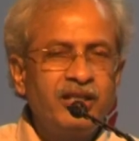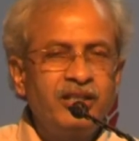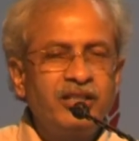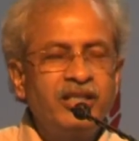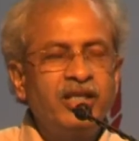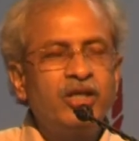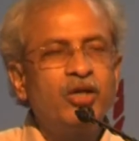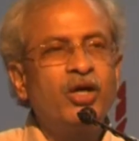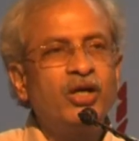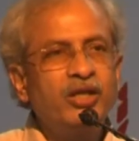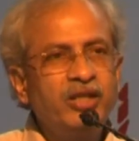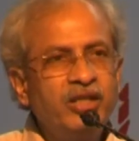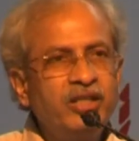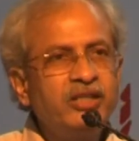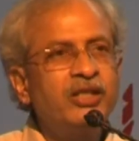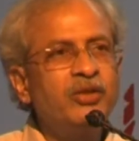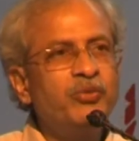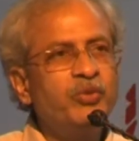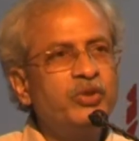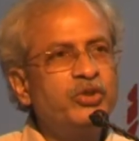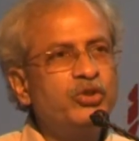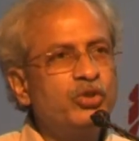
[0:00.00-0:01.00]
The
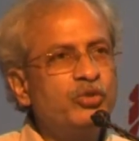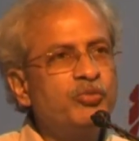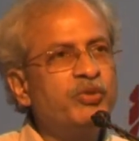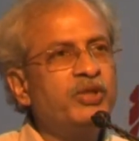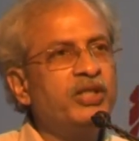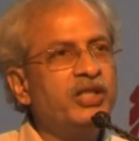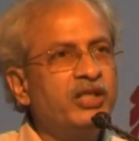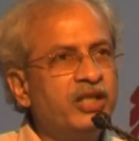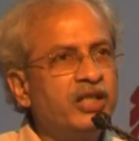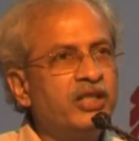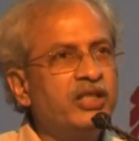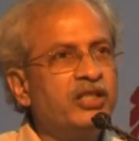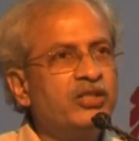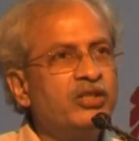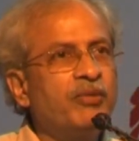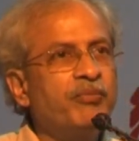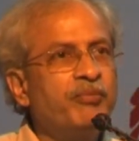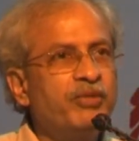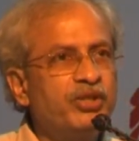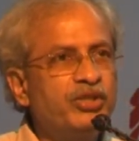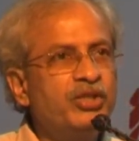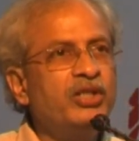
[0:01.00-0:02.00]
cognition which has been needed is
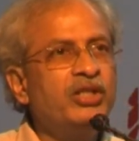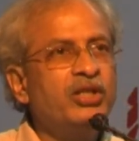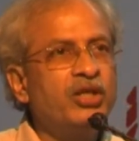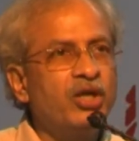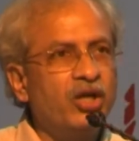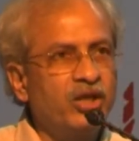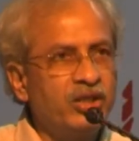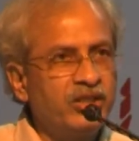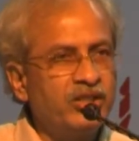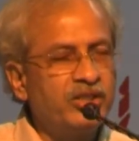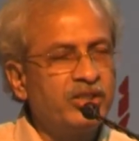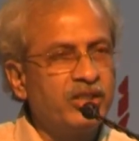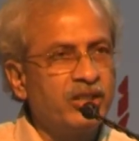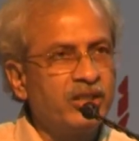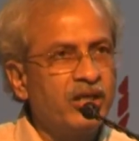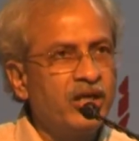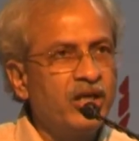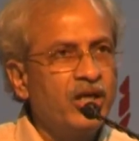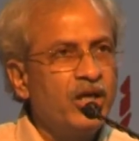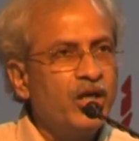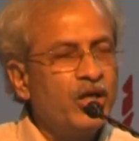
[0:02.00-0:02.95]
of machine cognition.